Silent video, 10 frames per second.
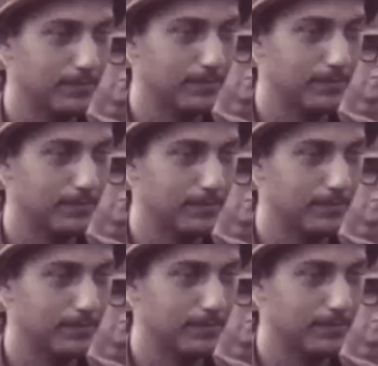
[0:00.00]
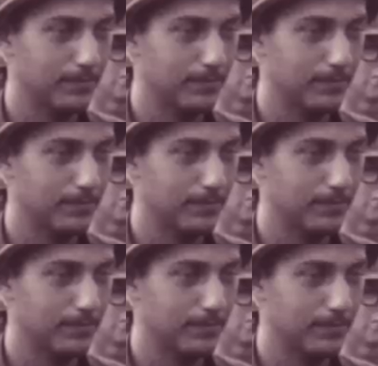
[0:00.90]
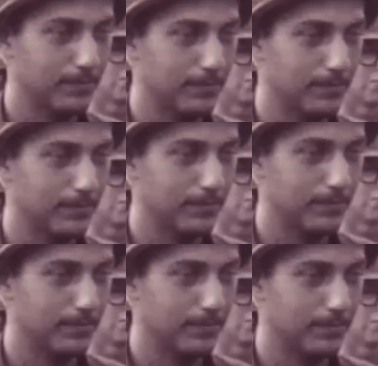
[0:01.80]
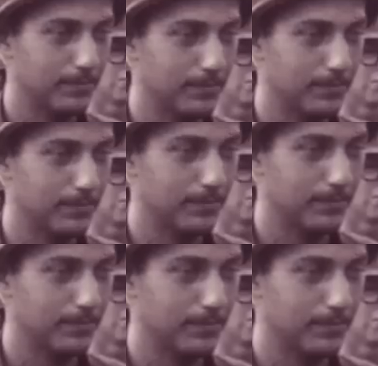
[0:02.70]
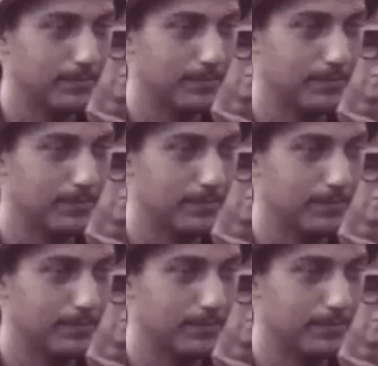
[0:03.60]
This person isn't speaking.